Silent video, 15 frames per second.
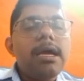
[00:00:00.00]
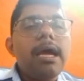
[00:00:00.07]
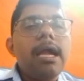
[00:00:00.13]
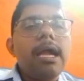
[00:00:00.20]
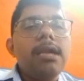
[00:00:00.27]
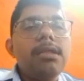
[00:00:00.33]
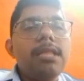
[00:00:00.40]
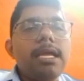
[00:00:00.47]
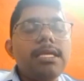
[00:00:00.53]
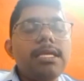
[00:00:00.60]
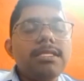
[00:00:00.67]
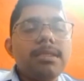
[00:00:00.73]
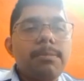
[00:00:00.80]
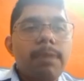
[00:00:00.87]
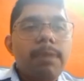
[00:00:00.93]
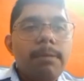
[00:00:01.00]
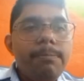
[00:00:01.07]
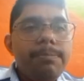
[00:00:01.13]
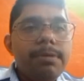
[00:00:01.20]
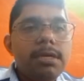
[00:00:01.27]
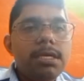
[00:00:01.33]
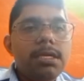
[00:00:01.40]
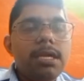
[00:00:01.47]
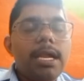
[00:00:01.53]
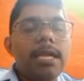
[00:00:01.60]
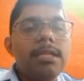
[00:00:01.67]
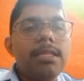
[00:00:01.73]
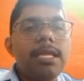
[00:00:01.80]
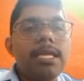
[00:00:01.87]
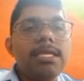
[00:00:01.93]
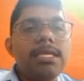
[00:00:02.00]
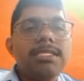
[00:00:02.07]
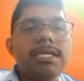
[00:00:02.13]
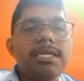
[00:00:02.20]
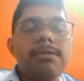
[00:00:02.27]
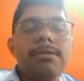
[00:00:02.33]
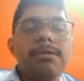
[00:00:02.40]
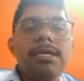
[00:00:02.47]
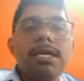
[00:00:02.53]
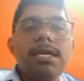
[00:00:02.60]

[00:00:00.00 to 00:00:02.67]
and there is a bumper, and there is an